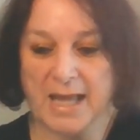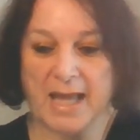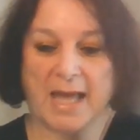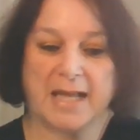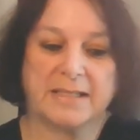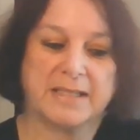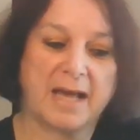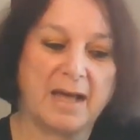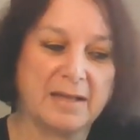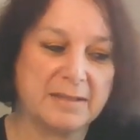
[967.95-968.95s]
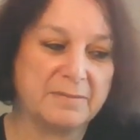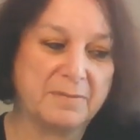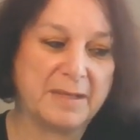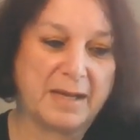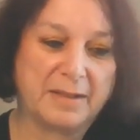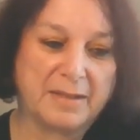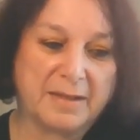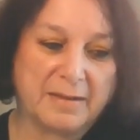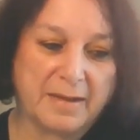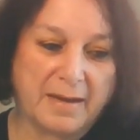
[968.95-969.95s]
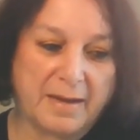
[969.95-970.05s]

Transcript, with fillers: and read anything